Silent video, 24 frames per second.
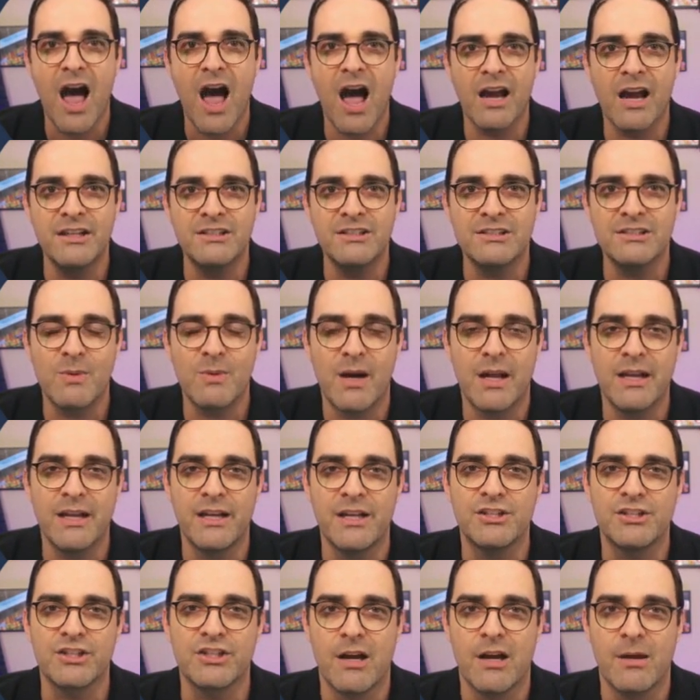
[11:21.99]
I just want
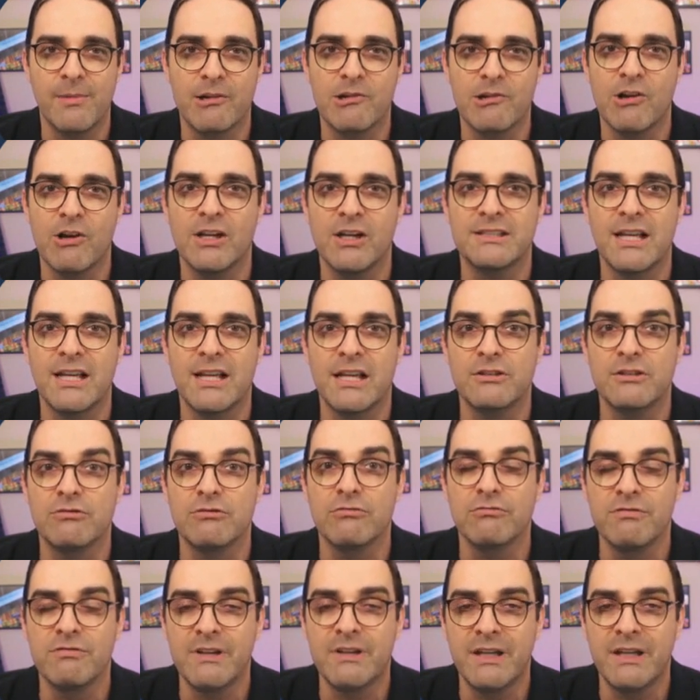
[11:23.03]
it to come across as
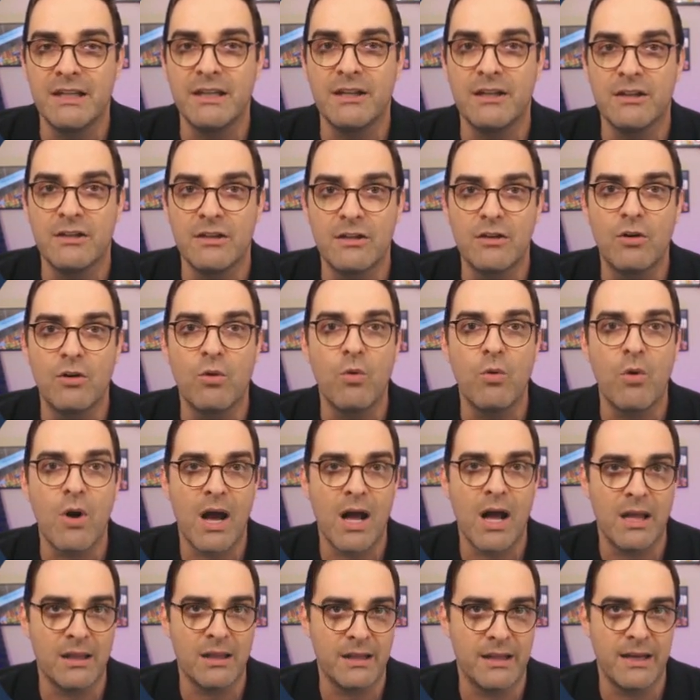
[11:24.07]
really good
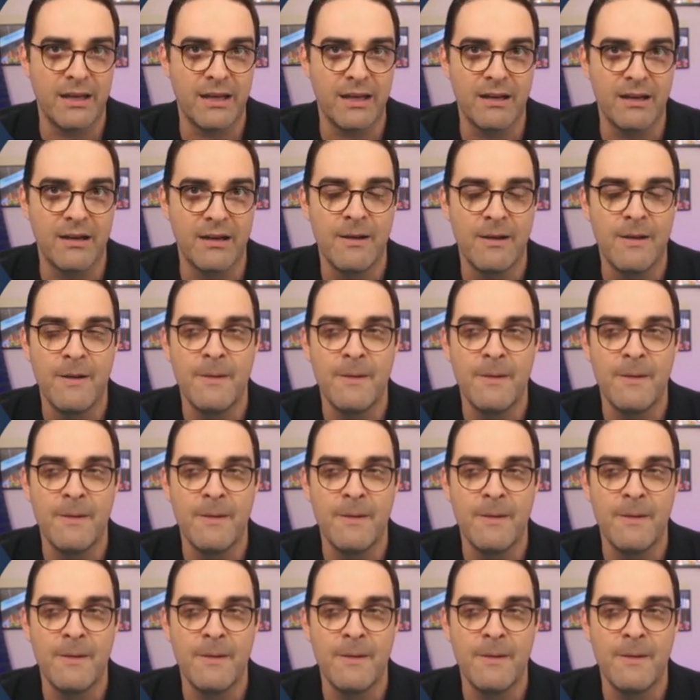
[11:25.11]
quality.